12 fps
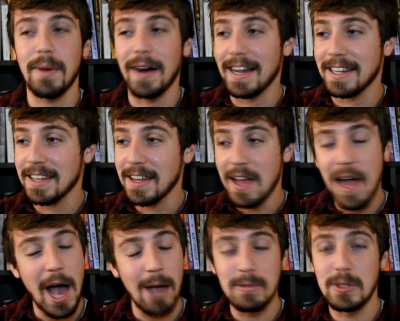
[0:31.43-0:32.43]
but
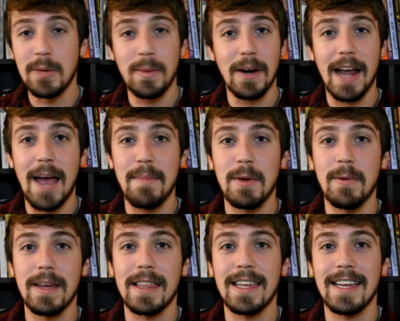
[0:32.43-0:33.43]
I'm super happy
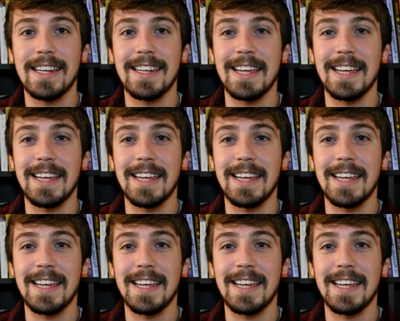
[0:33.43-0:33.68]
with it.